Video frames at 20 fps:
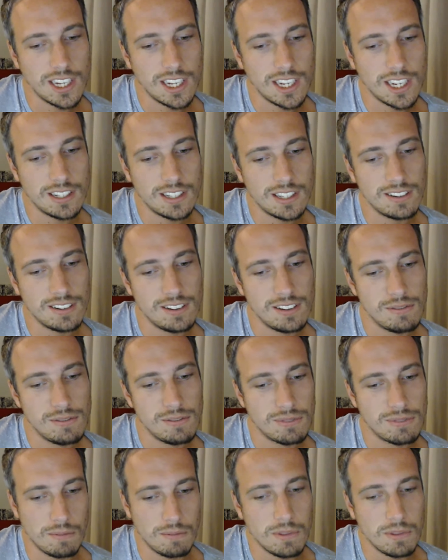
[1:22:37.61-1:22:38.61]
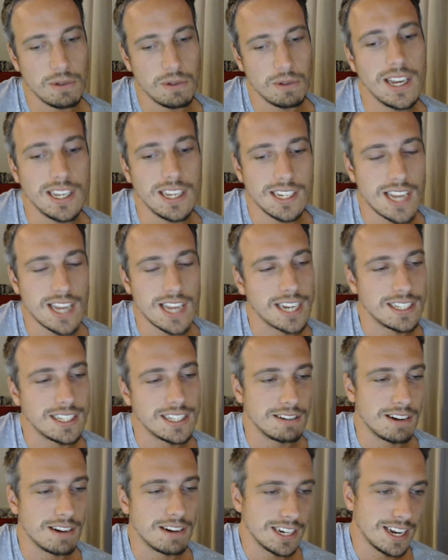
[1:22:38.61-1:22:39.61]
it from the way he's
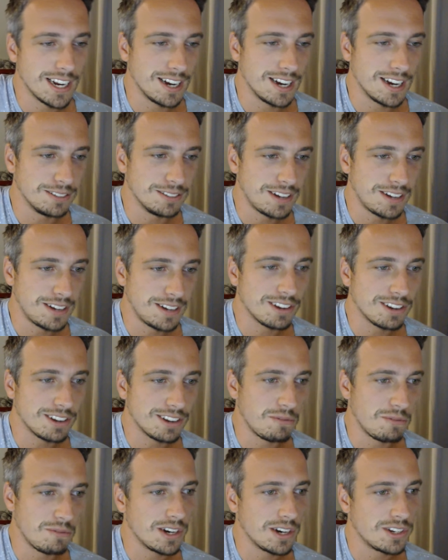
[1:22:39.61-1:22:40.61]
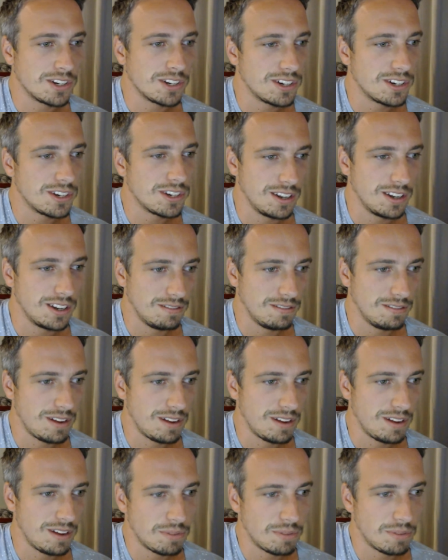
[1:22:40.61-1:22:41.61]
acting right now. I couldn't watch a
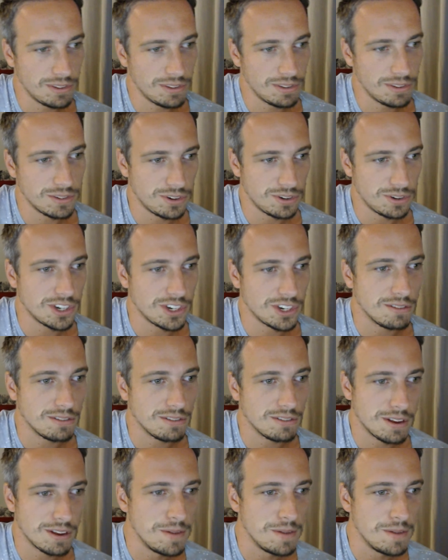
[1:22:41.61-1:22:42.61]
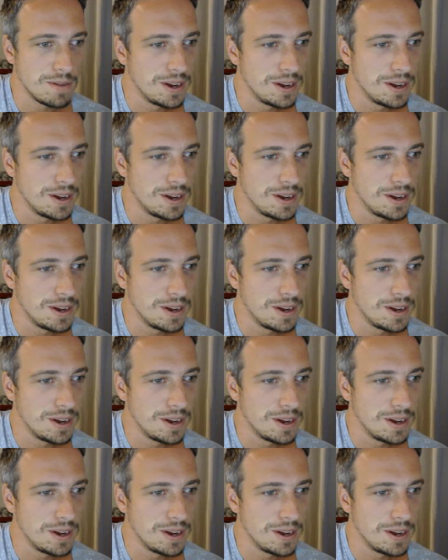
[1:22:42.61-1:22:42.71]
previous version of him.